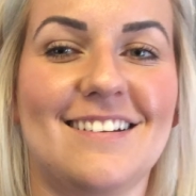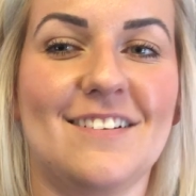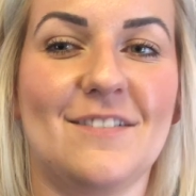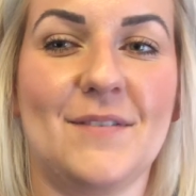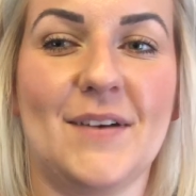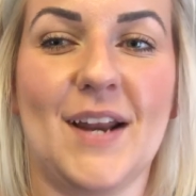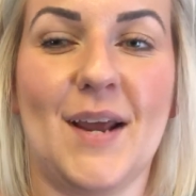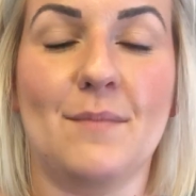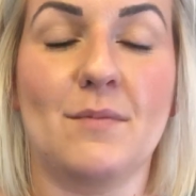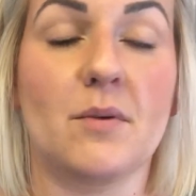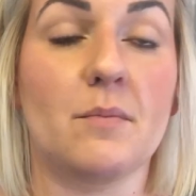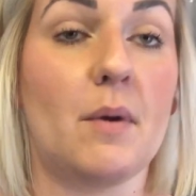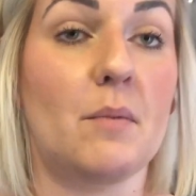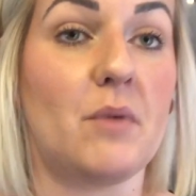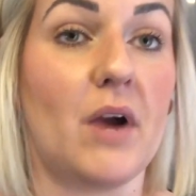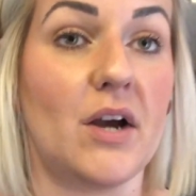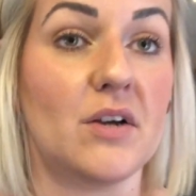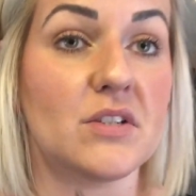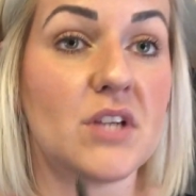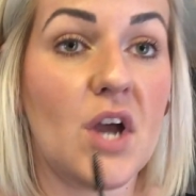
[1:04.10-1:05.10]
when I'm doing my
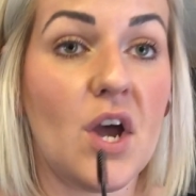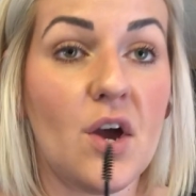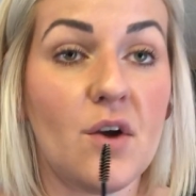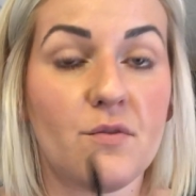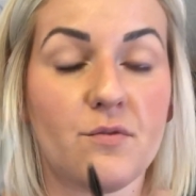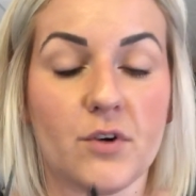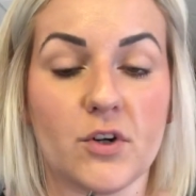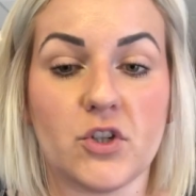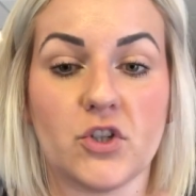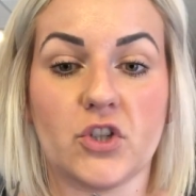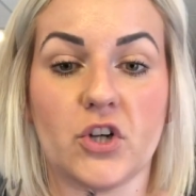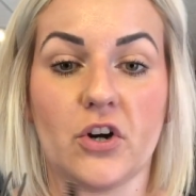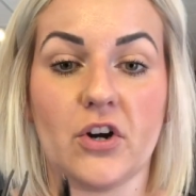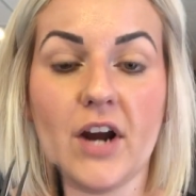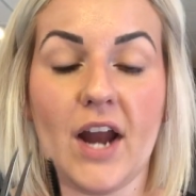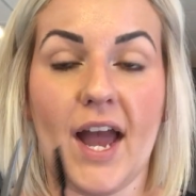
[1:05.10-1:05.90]
brows. For sure,